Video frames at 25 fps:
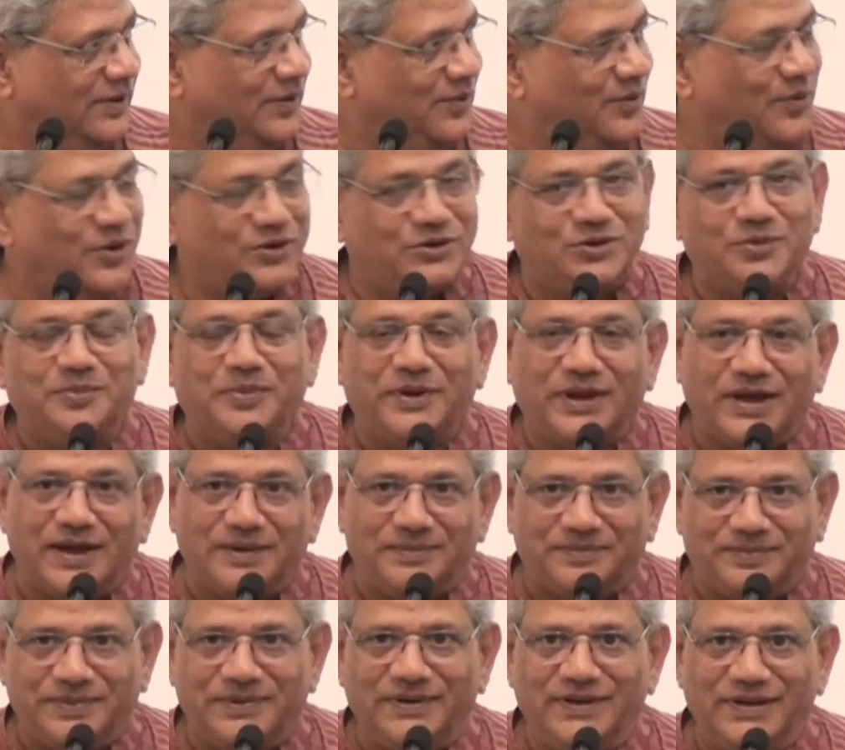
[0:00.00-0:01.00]
what to pick
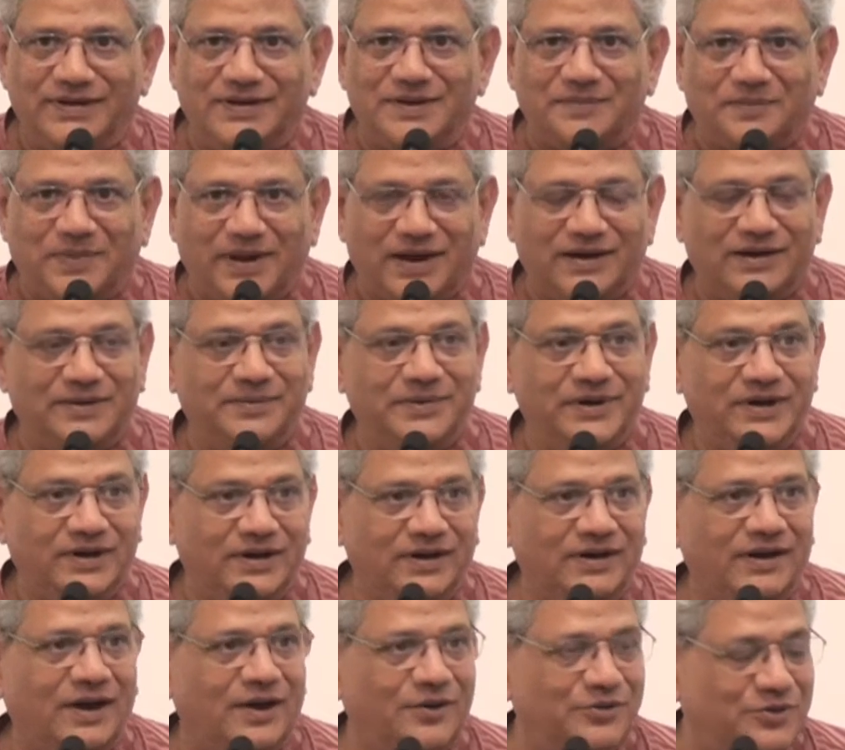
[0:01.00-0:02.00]
up in the
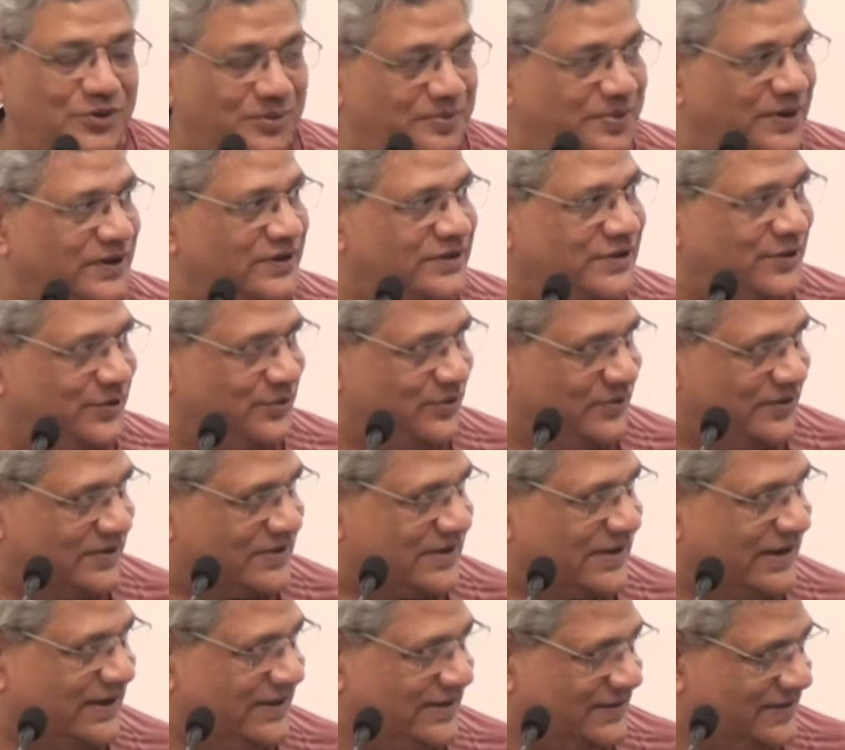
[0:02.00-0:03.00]
Parliament and how to pursue
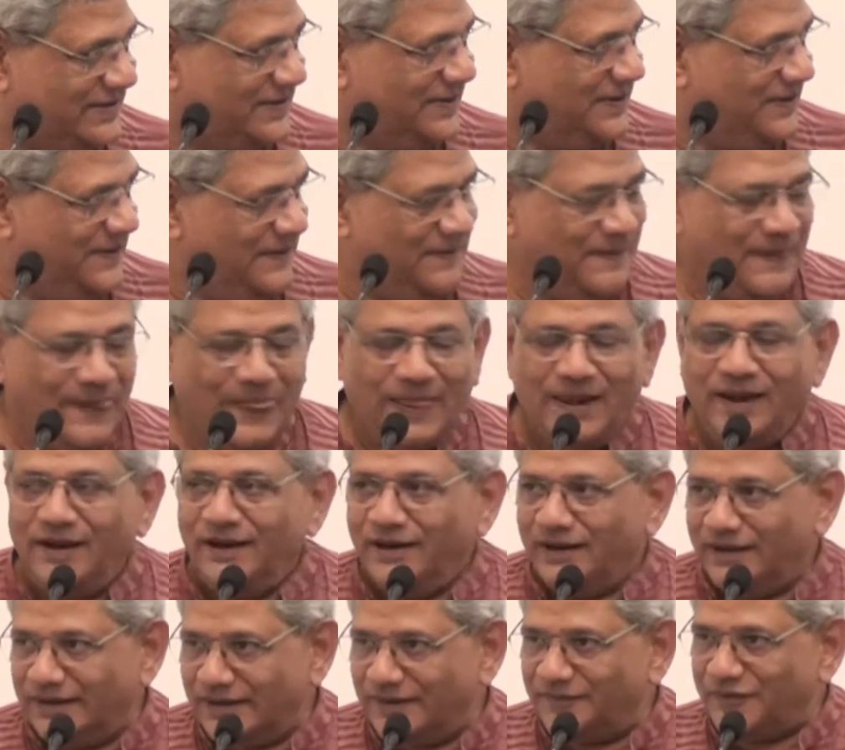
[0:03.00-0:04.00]
this case
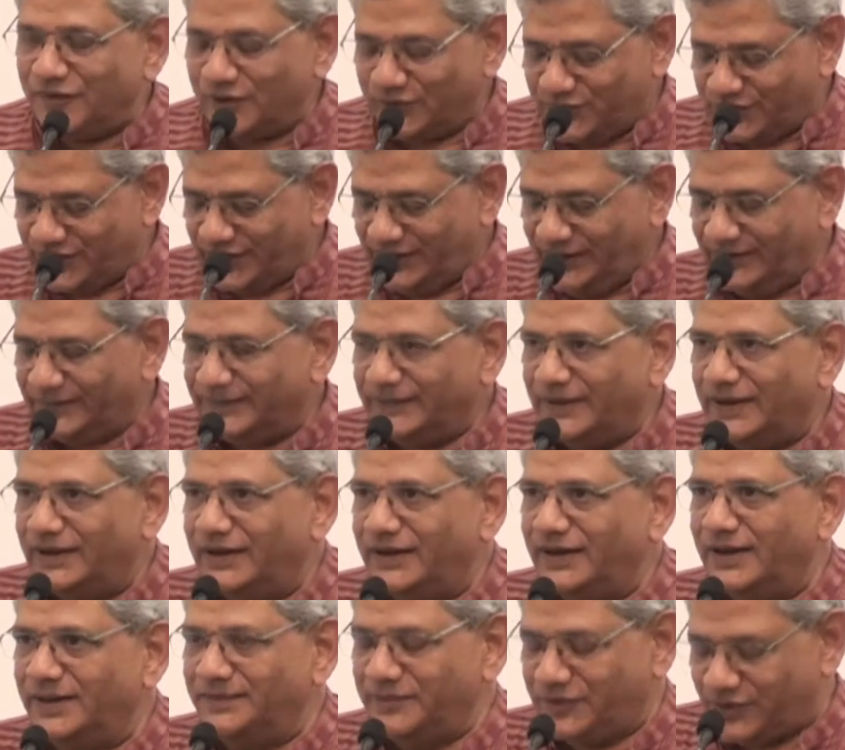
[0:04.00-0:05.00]
in the future.
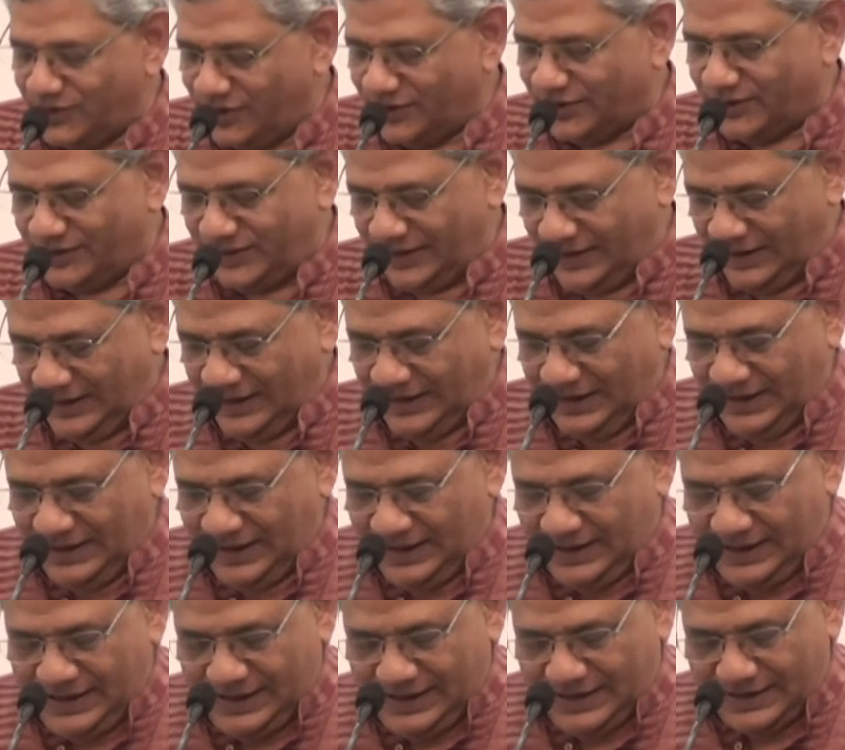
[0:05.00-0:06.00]
And I'm sure
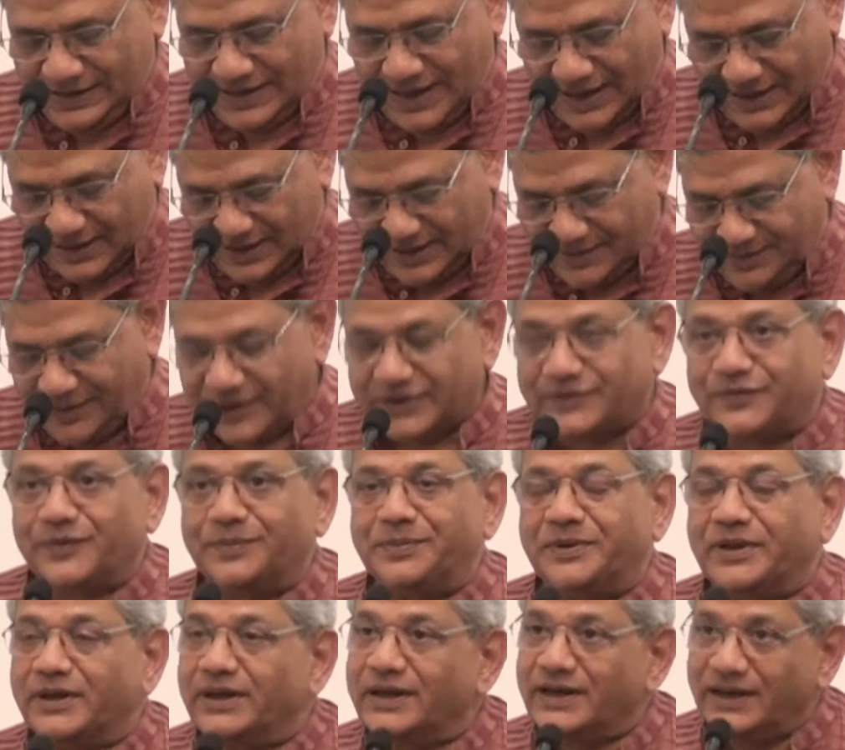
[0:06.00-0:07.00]
that will emerge
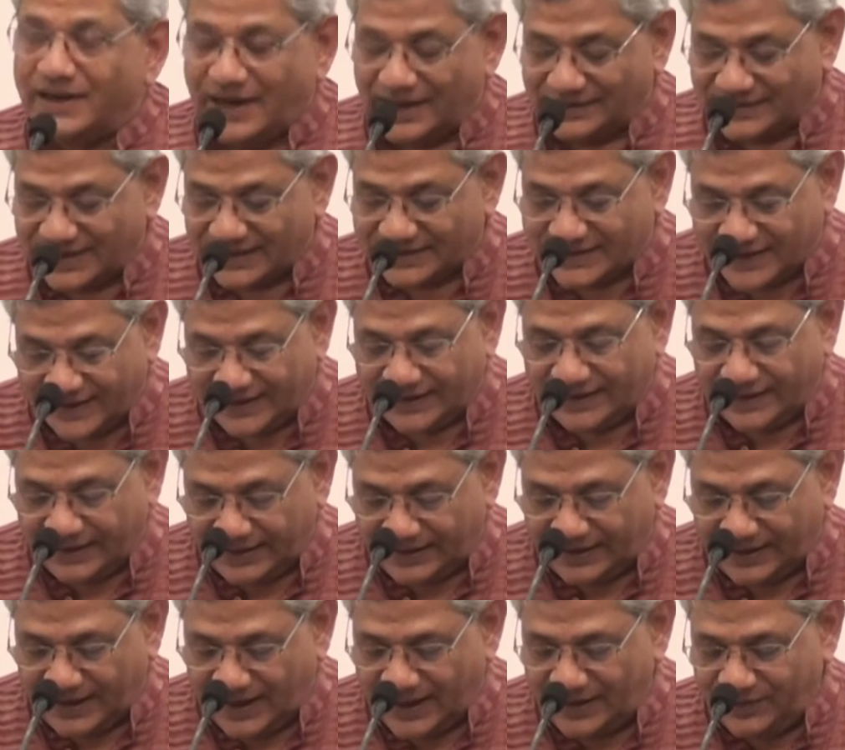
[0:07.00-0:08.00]
from here. And as I
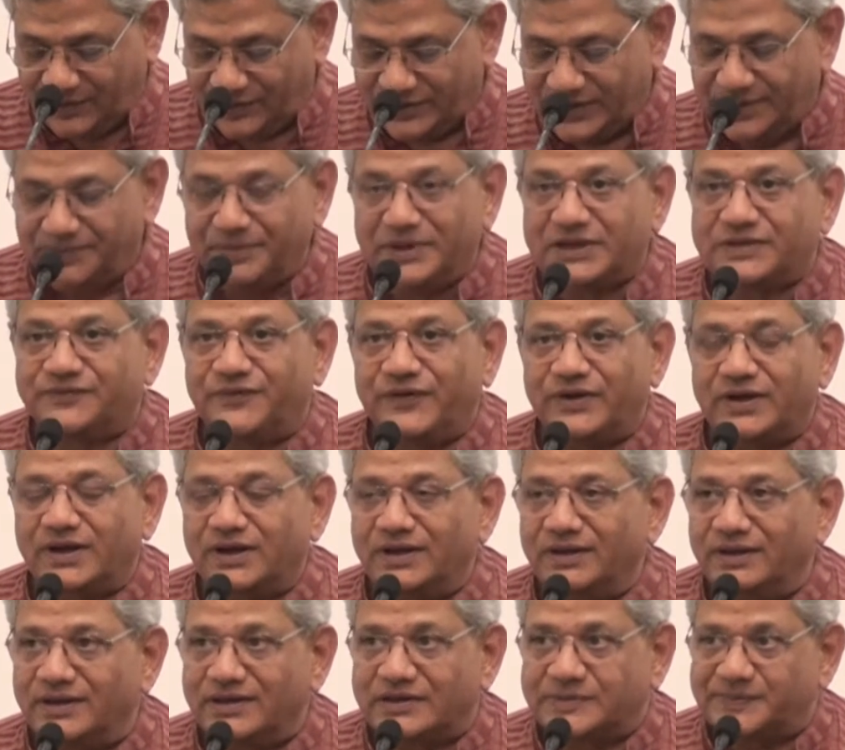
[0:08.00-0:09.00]
said, I was a misfit
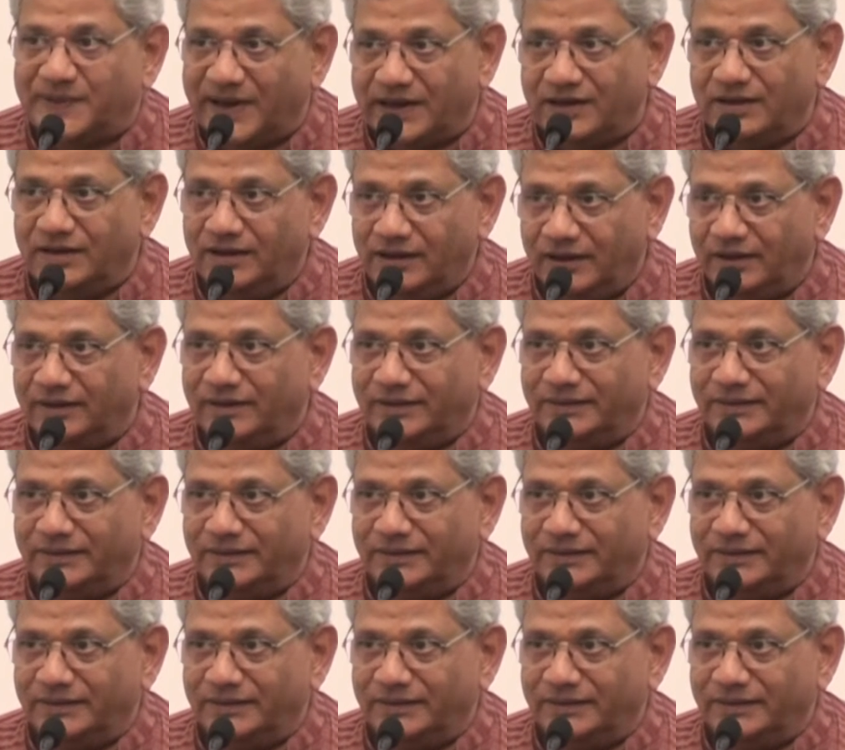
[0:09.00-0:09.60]
in this panel.